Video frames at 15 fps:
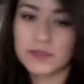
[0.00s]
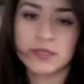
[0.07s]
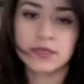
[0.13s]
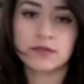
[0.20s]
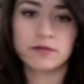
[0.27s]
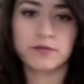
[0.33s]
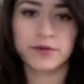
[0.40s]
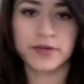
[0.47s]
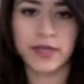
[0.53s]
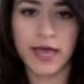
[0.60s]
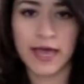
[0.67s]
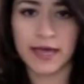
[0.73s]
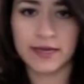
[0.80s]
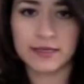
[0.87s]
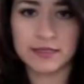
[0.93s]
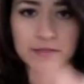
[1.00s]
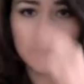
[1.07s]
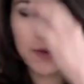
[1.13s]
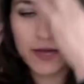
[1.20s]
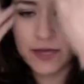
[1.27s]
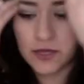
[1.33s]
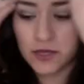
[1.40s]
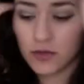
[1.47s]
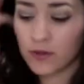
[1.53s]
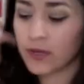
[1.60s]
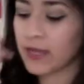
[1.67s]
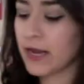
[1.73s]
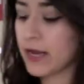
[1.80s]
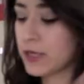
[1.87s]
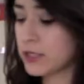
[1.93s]
using real eggs, but you
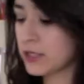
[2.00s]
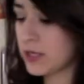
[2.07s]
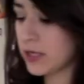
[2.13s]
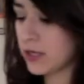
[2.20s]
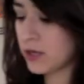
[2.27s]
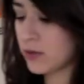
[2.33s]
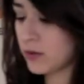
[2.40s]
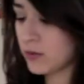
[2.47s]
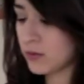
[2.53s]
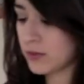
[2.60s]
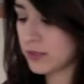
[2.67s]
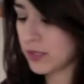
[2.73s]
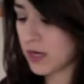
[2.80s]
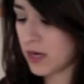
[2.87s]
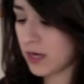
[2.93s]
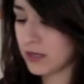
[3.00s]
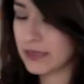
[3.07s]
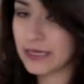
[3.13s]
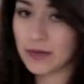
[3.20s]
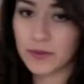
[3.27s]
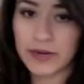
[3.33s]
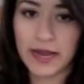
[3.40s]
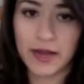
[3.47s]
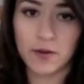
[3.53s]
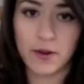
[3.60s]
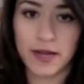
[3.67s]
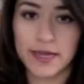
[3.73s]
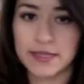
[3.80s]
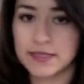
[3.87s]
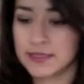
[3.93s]
can actually use liquid egg
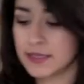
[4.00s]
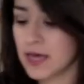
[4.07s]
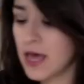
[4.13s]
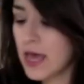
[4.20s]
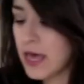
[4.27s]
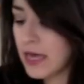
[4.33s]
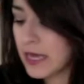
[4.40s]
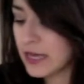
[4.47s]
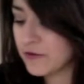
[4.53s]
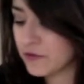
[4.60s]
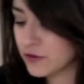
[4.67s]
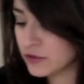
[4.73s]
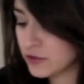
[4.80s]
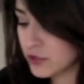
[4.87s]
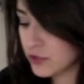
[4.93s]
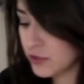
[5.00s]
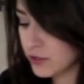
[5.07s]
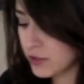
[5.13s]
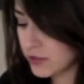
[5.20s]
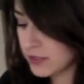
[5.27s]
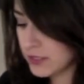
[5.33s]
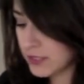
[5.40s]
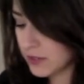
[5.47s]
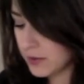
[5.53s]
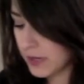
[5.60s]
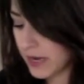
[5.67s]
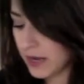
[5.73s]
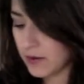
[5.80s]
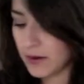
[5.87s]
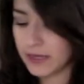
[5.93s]
whites. If you do use
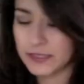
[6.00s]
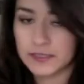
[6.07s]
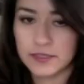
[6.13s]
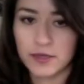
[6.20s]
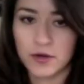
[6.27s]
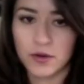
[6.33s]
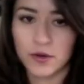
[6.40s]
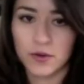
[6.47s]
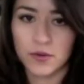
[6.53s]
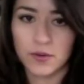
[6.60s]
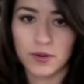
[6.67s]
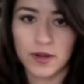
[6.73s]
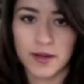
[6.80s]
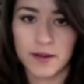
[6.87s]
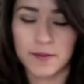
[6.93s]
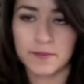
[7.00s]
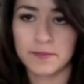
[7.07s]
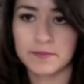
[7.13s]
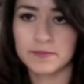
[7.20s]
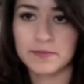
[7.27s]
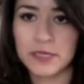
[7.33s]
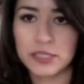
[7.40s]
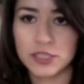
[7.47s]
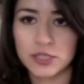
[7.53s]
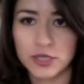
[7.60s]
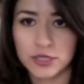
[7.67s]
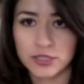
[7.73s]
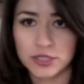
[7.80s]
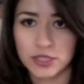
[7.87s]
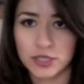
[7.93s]
liquid egg whites, though, be
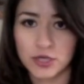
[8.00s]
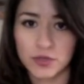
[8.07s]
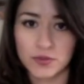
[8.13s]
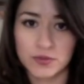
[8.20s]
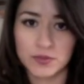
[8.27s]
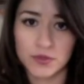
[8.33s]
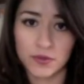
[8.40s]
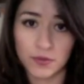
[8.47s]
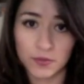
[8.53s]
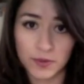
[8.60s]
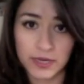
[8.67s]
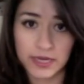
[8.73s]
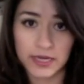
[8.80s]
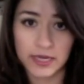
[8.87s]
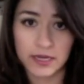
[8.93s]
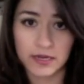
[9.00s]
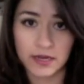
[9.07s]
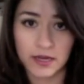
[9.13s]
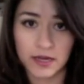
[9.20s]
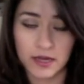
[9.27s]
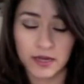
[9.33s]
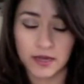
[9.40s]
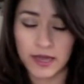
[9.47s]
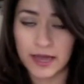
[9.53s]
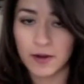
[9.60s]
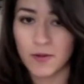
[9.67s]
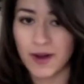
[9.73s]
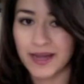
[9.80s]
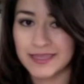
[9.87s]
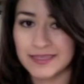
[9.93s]
sure to use 3
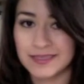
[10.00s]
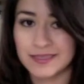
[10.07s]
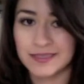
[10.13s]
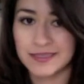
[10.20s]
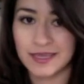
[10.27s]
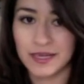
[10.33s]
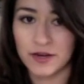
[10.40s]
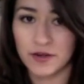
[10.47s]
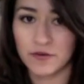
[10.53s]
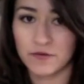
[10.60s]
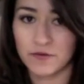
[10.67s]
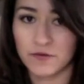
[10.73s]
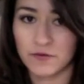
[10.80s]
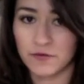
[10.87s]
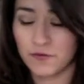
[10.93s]
egg whites instead of